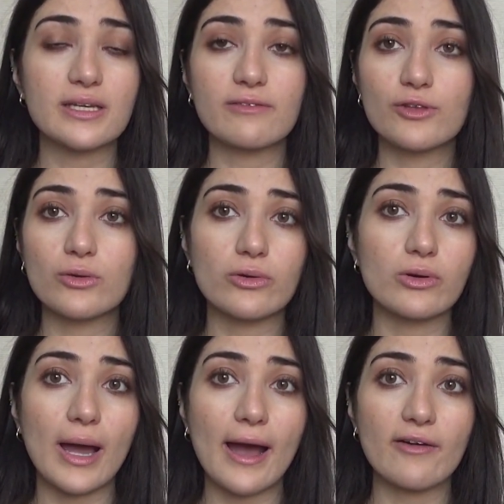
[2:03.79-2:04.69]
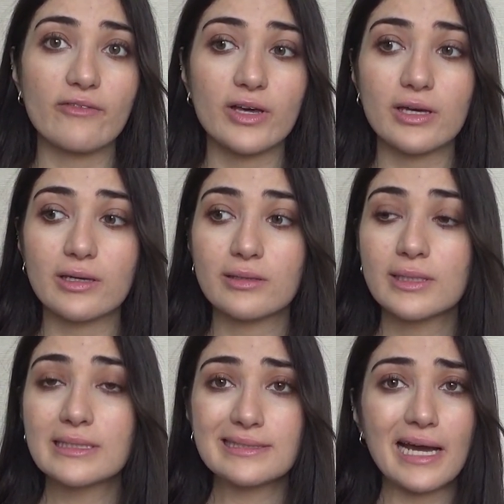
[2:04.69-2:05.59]
If you have a
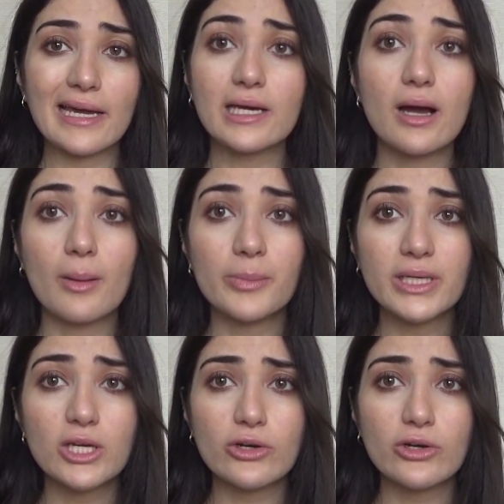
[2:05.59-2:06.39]
dying company,